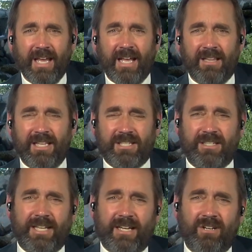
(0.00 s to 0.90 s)
And listen,
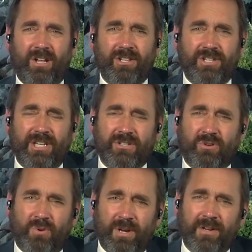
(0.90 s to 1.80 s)
technology is
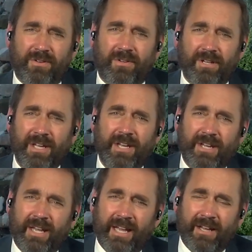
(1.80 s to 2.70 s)
critical
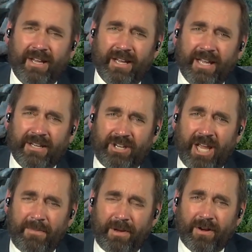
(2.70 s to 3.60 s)
in, in
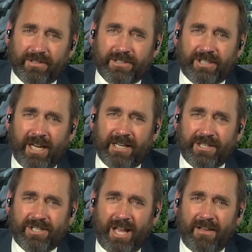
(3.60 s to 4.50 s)
keeping our society
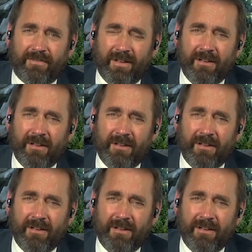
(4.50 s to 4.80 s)
safe,